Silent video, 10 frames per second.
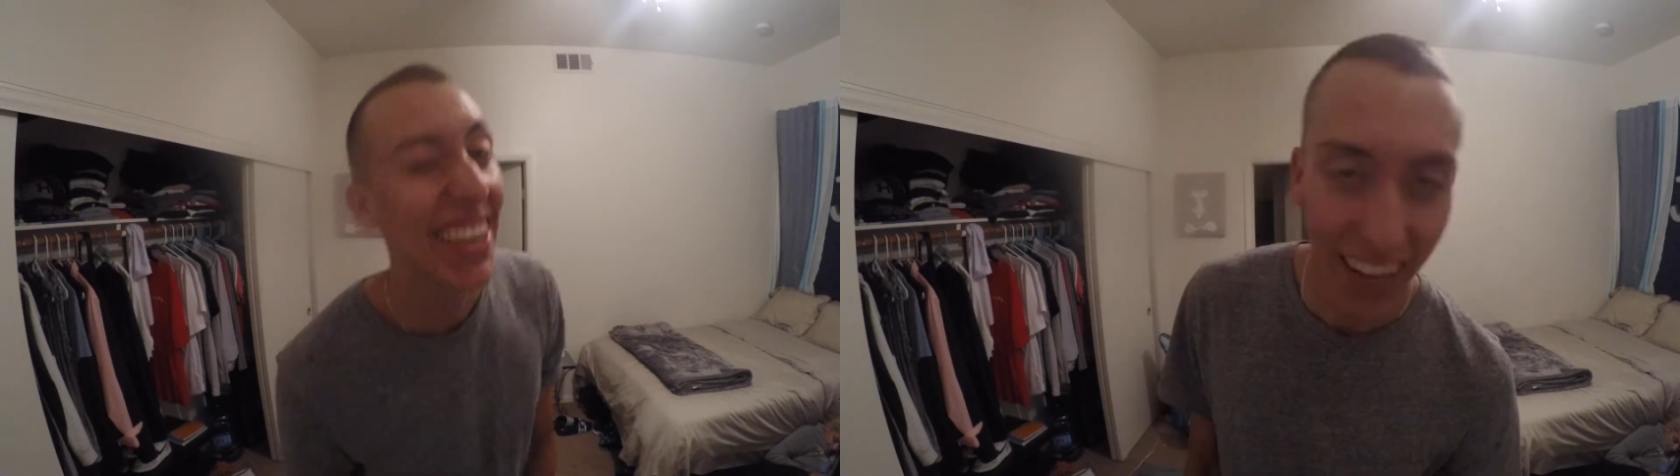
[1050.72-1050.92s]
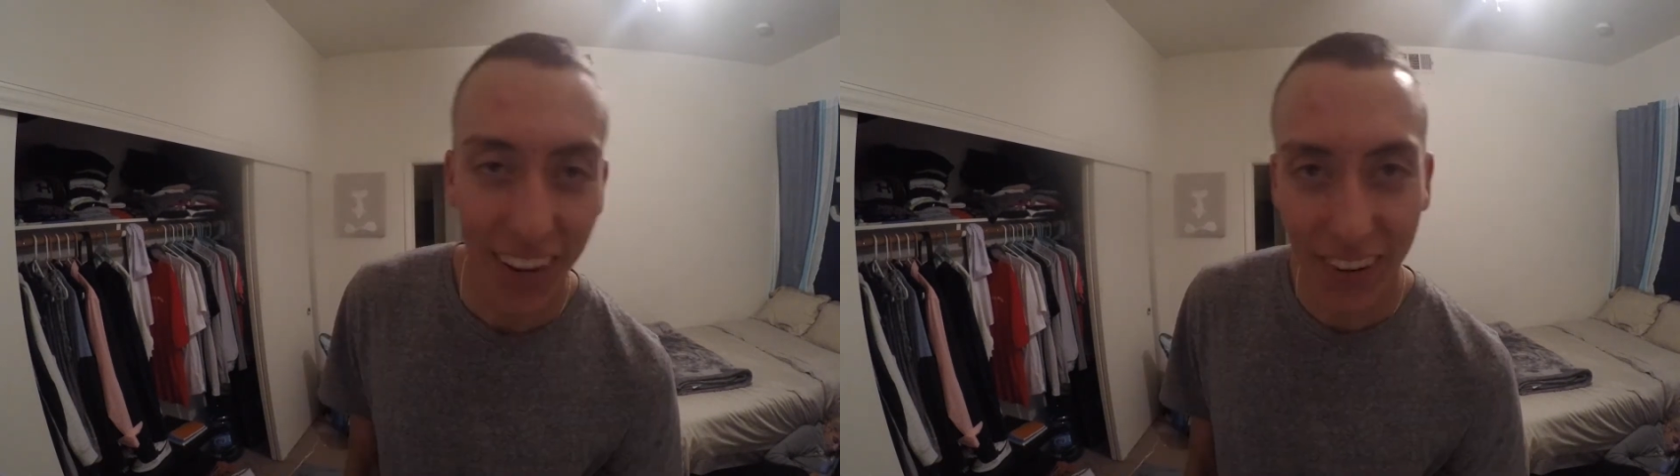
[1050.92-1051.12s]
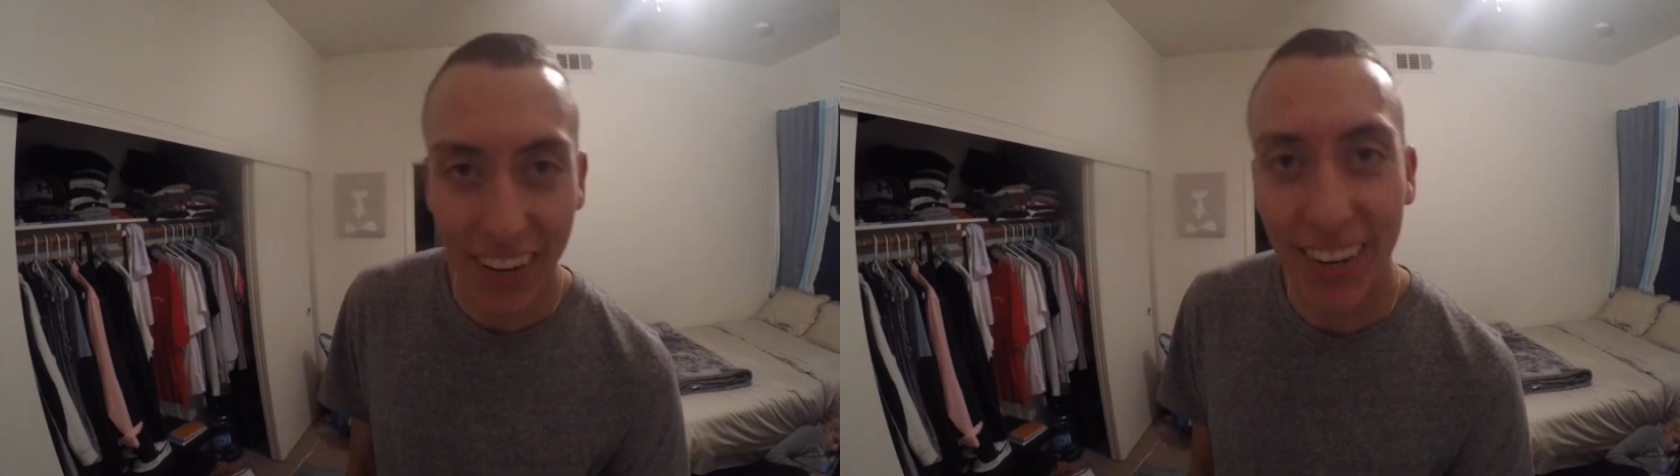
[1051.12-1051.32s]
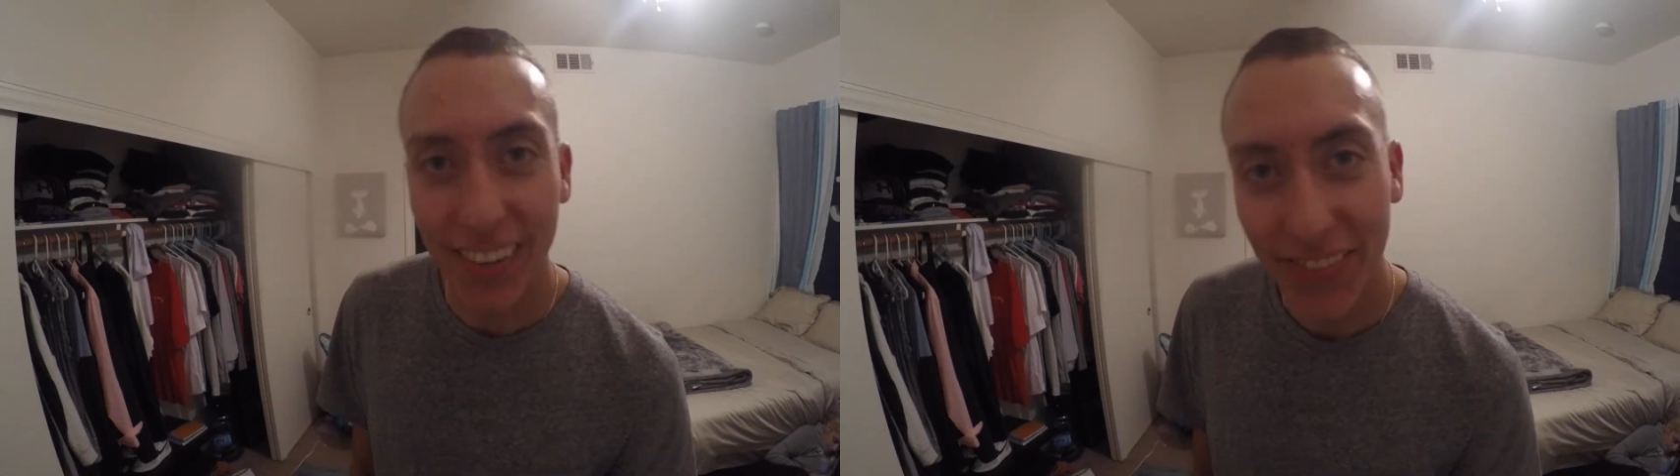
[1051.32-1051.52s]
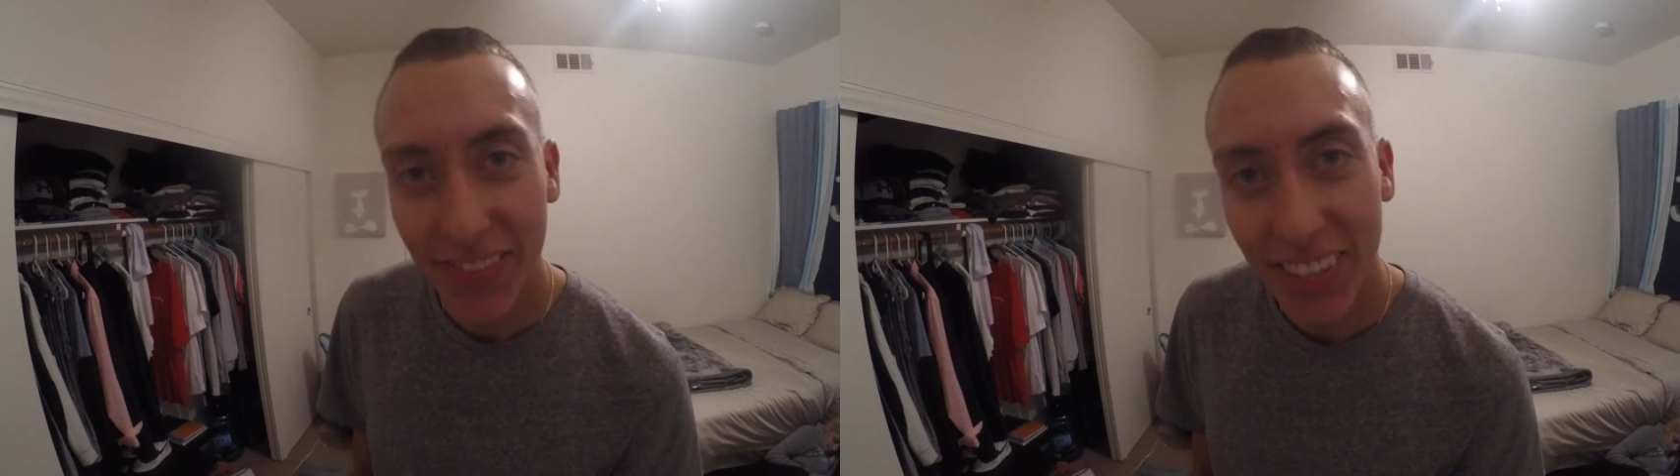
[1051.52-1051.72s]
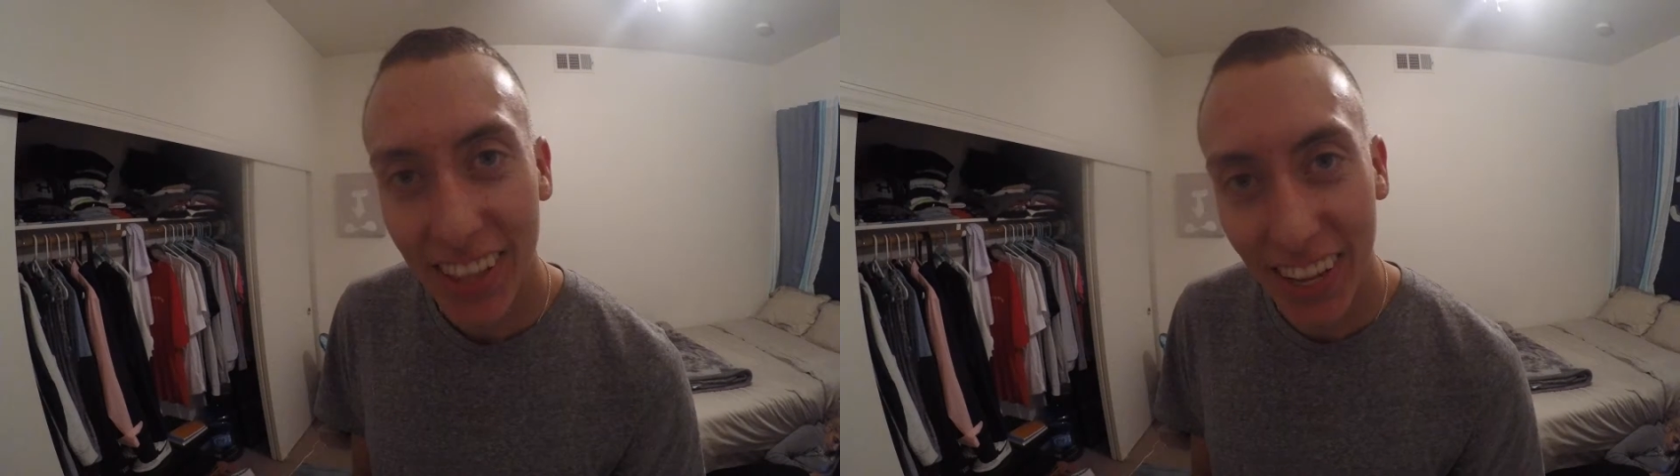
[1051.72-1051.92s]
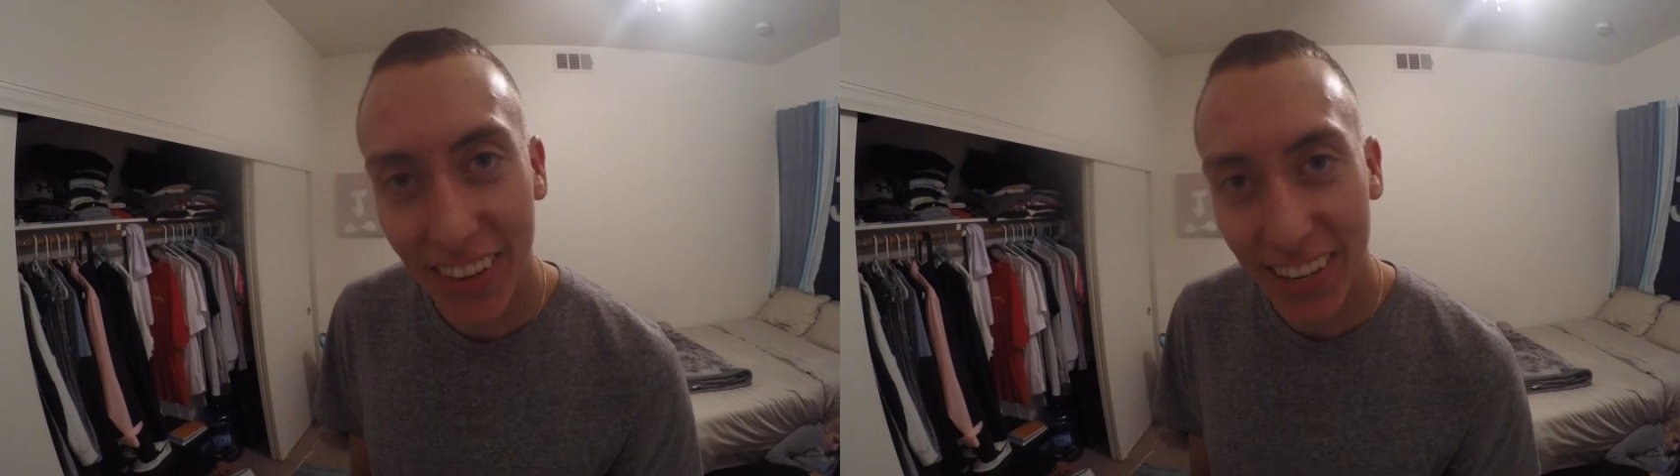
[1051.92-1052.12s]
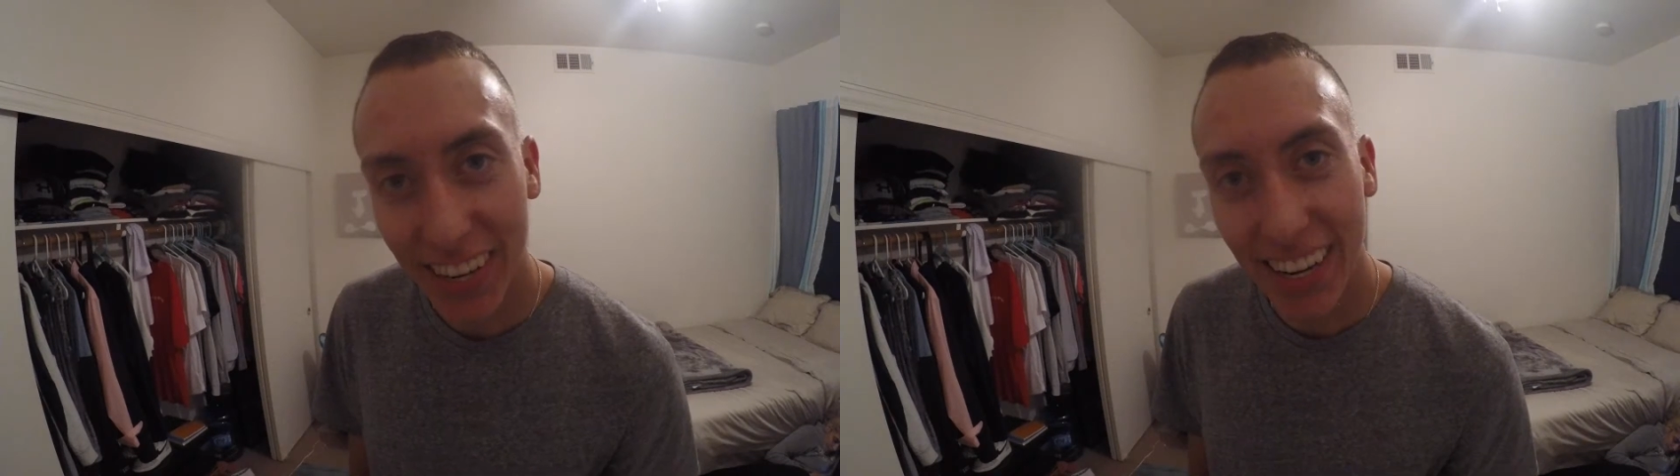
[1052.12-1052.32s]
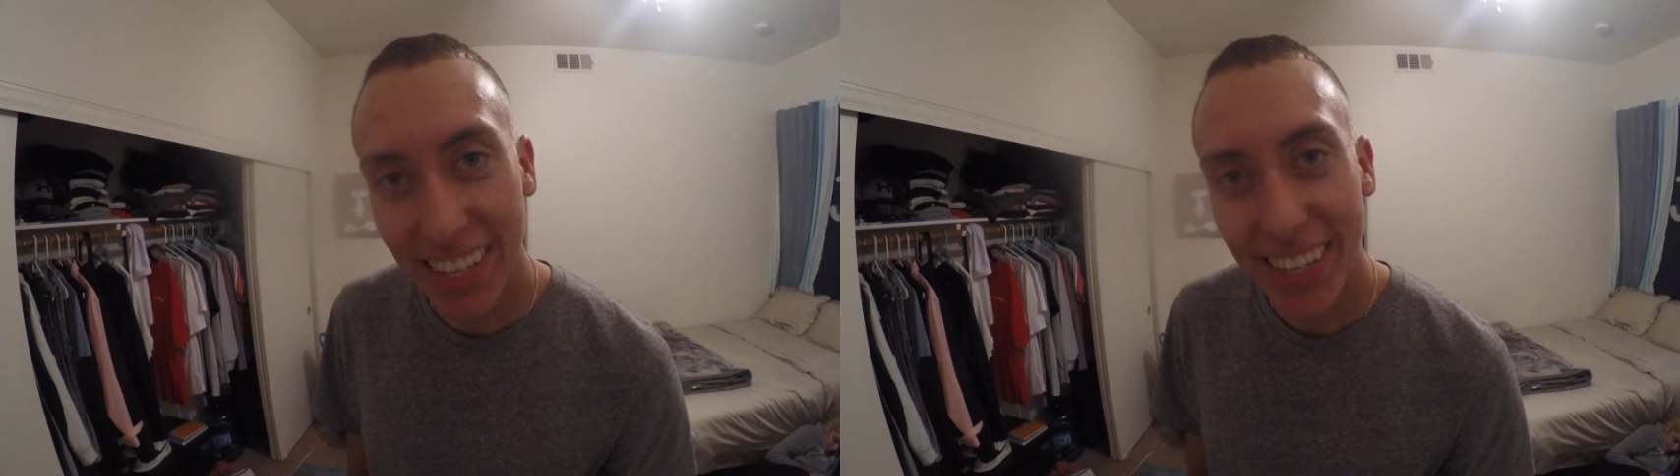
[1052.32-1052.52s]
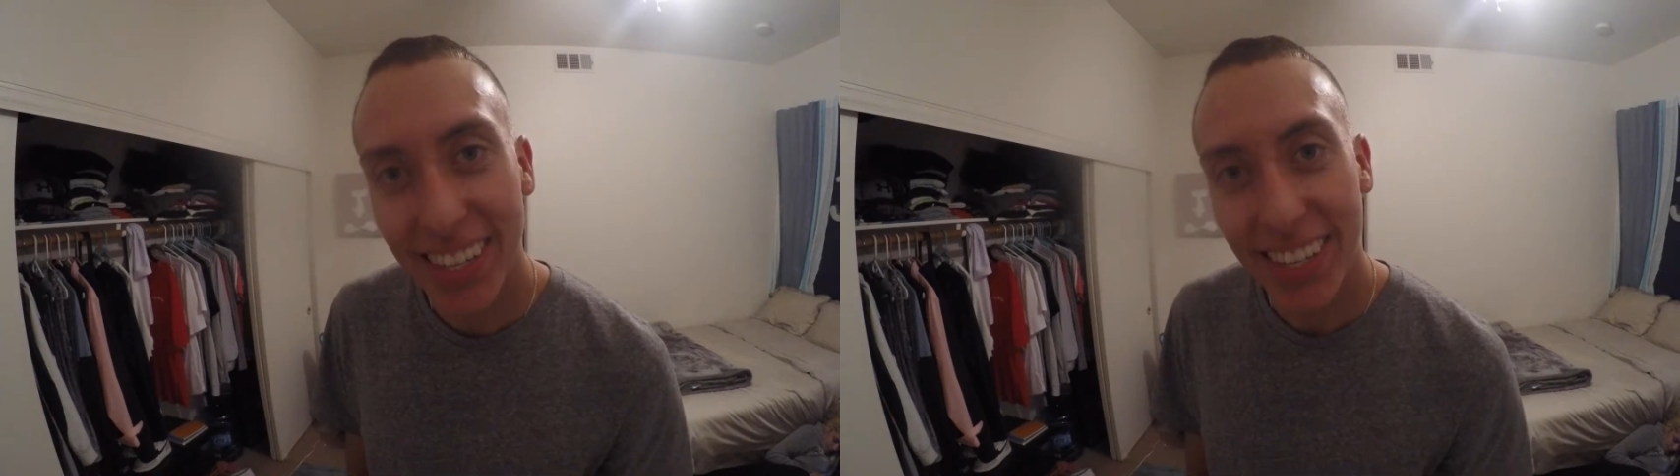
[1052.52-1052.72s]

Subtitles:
Here we go. Love you guys.